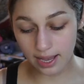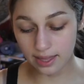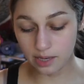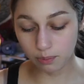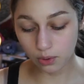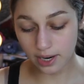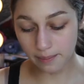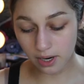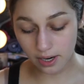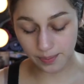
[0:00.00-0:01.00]
eyelid
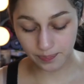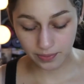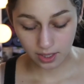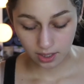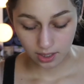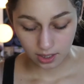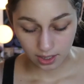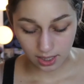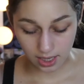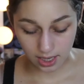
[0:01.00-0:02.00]
primer,
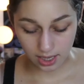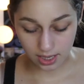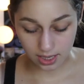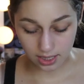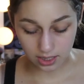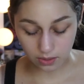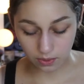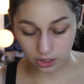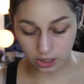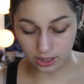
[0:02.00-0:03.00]
and
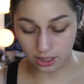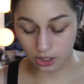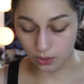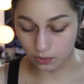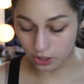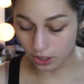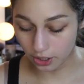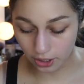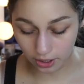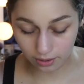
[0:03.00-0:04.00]
we're just gonna use
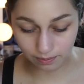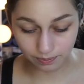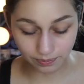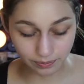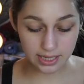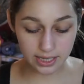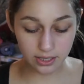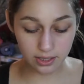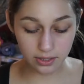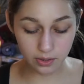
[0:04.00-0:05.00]
her. Take
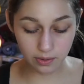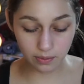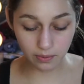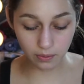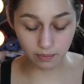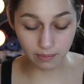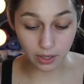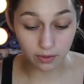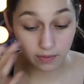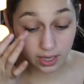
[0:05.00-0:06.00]
your little
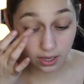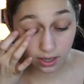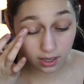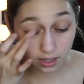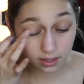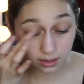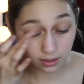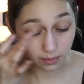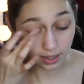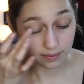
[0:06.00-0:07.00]
middle finger
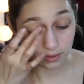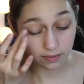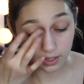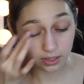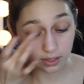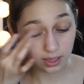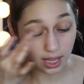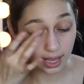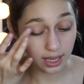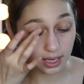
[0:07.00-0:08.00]
or whatever finger you
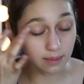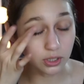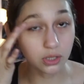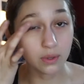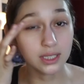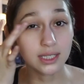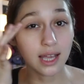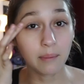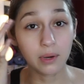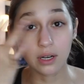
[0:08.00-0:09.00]
like, and I'm just going to
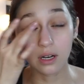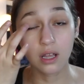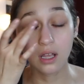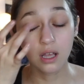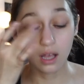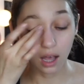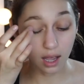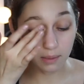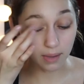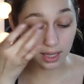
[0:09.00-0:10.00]
tap her
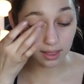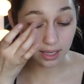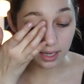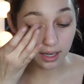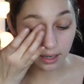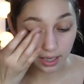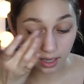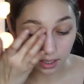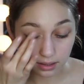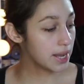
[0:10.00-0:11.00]
on my lid
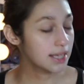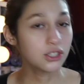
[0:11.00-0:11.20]
area. Okay,